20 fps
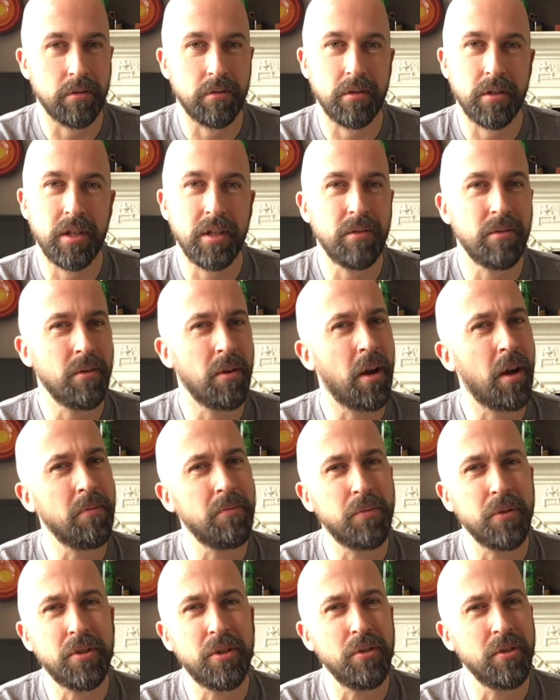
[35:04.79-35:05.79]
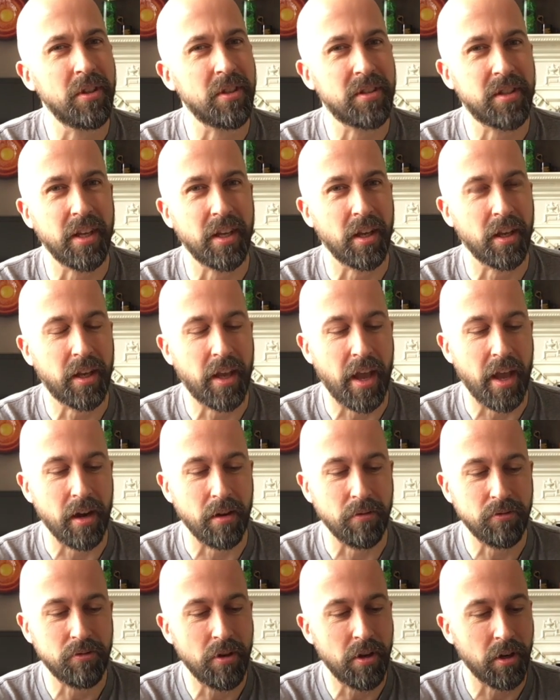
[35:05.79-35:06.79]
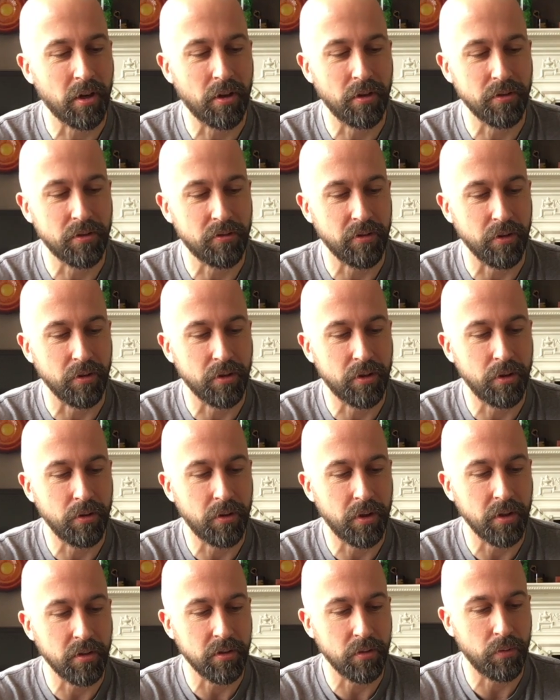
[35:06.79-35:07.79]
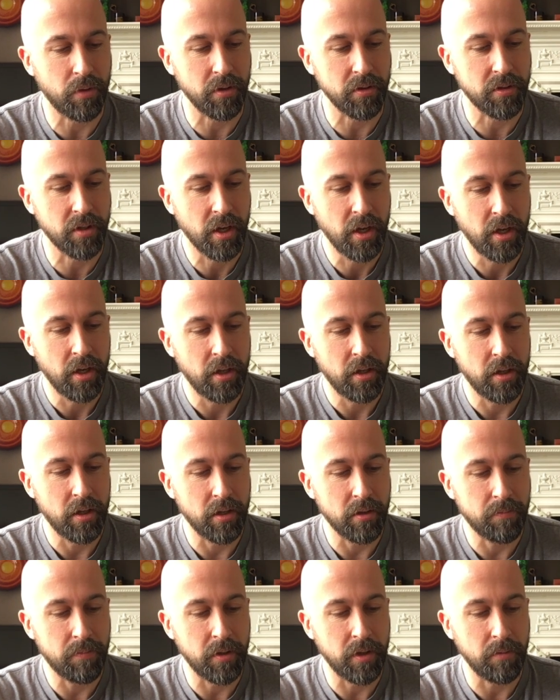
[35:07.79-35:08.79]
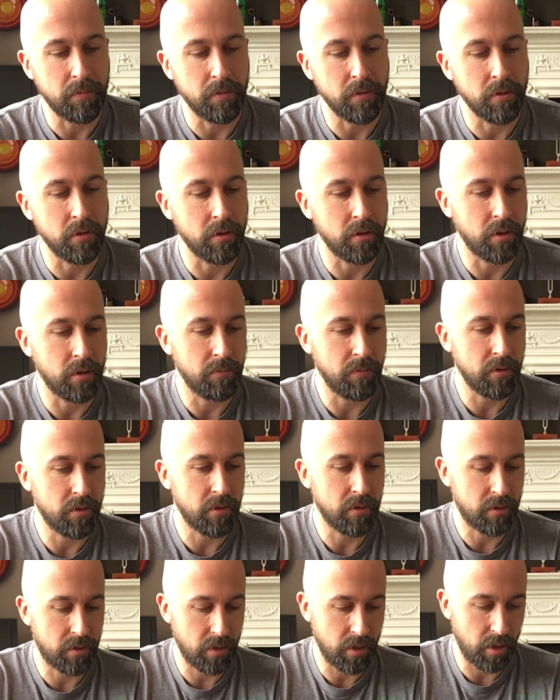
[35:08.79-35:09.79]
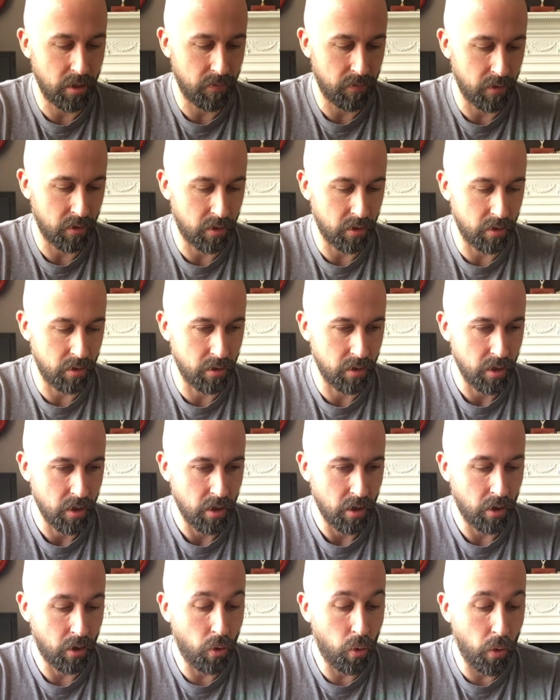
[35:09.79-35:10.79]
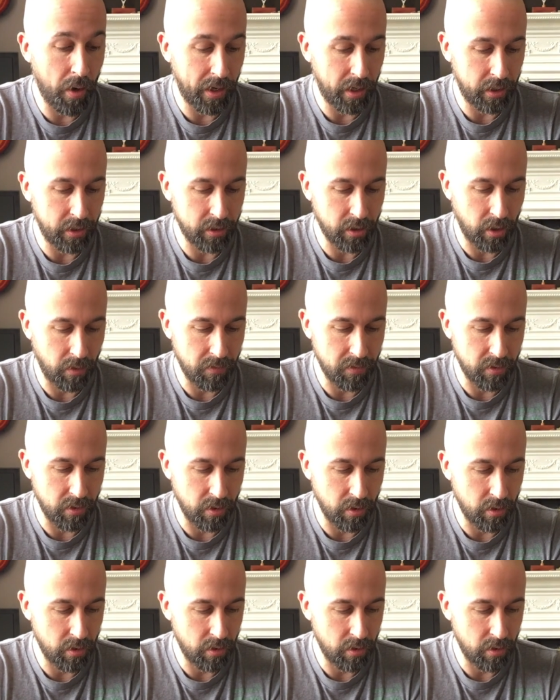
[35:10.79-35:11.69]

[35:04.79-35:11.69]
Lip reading: we're doing this thing again. I'm trying to concentrate on two things at once. That's people. Let me just see if I can quickly type this in.